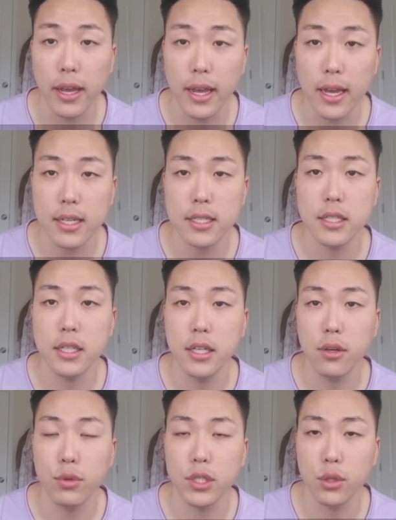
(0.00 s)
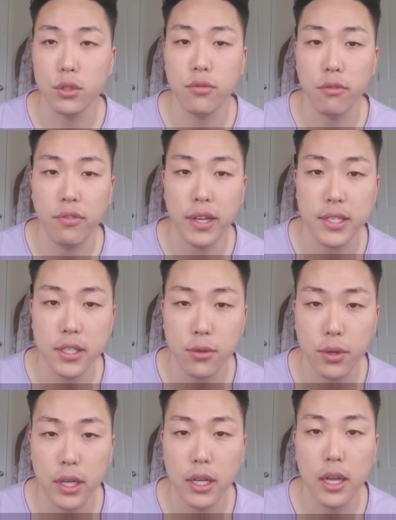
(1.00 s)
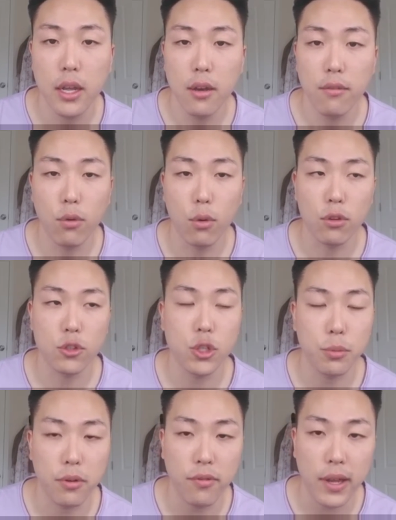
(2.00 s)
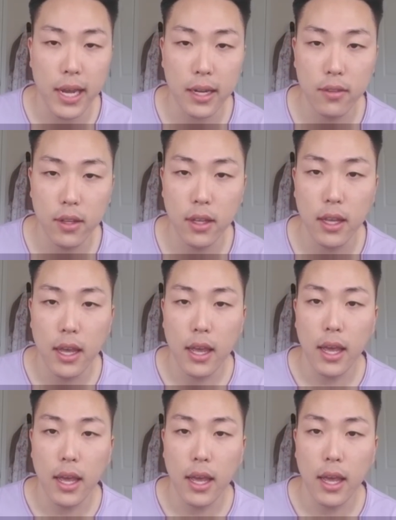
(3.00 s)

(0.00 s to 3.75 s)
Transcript: has good results from phase 3 for the treatment of acne.